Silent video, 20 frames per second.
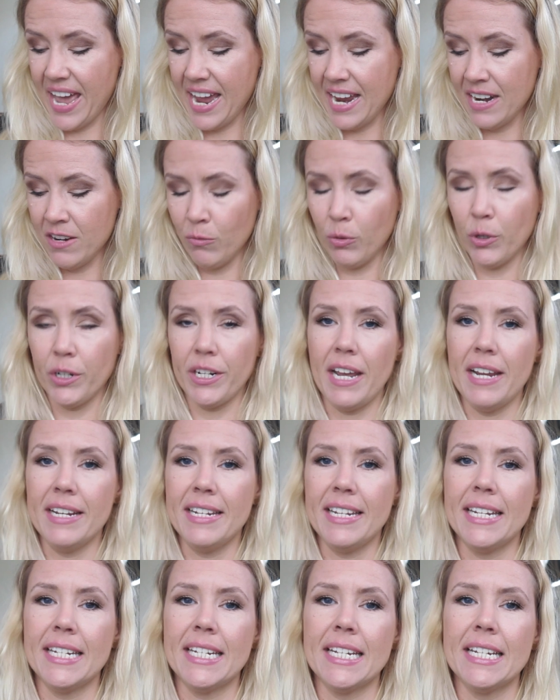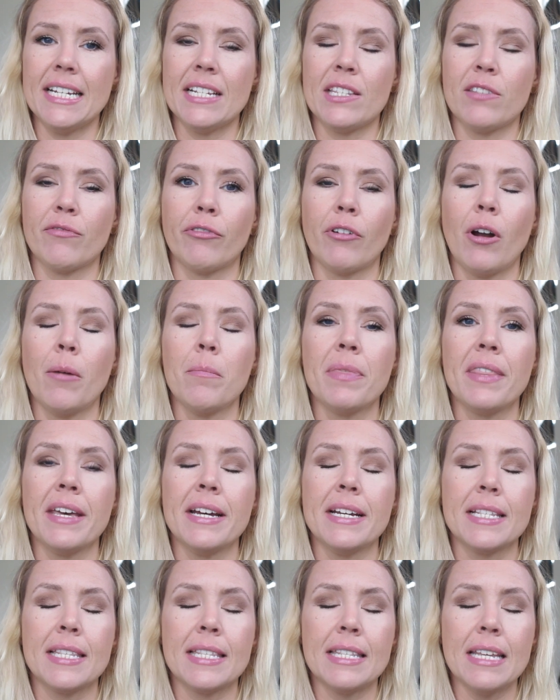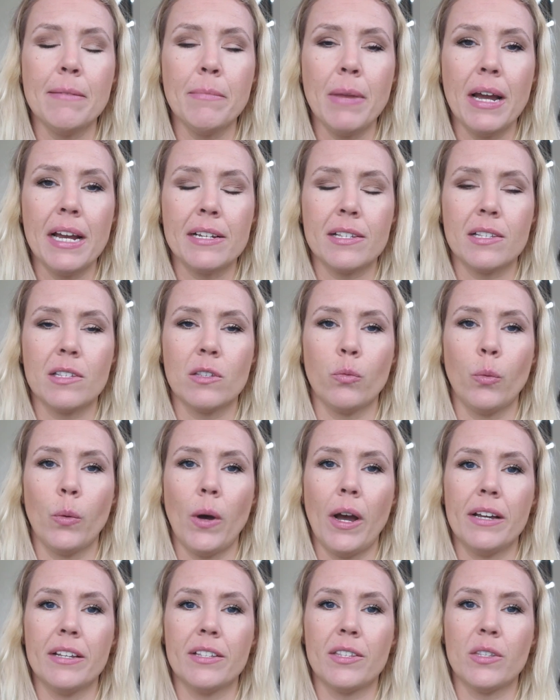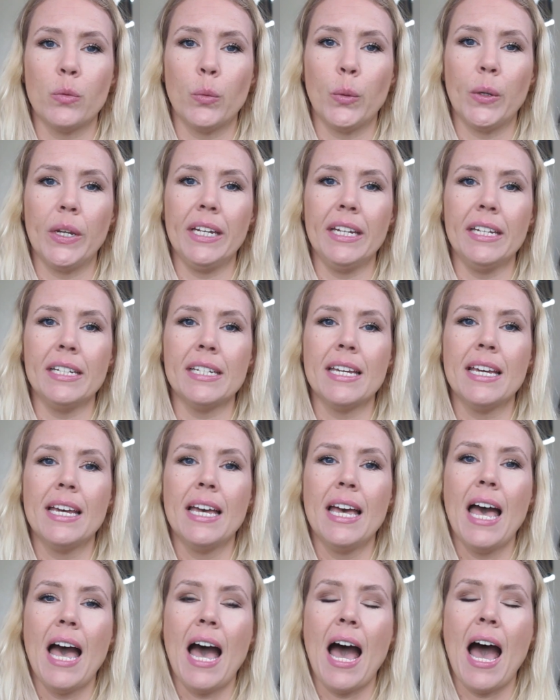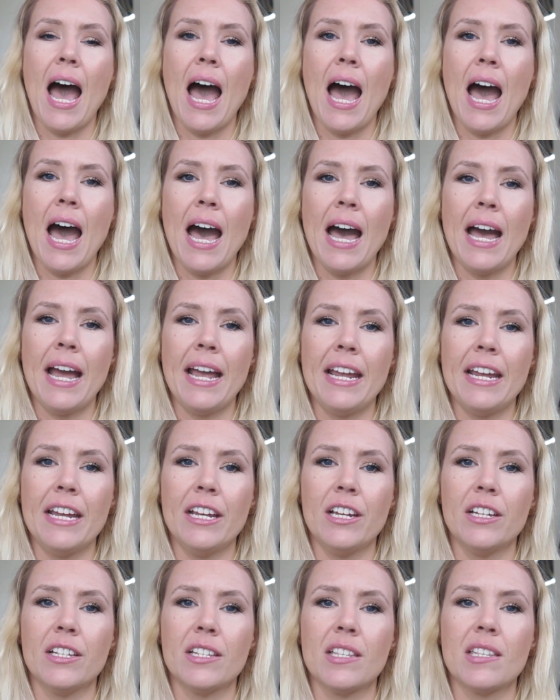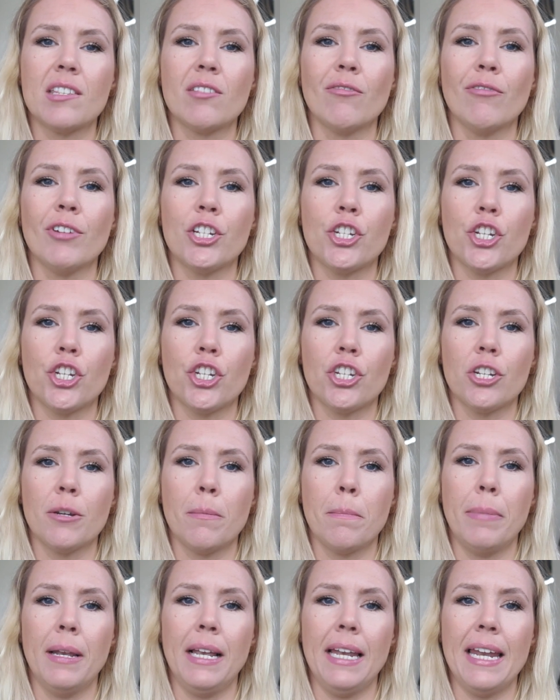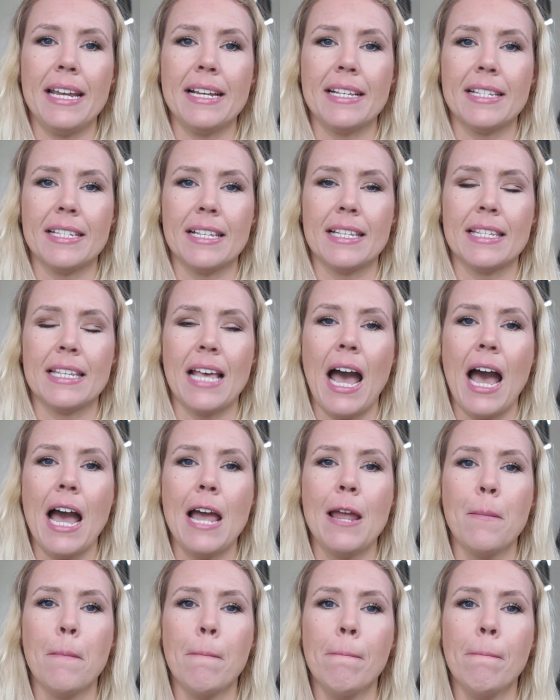then what I did is, from the semi-sweet, I switched places. I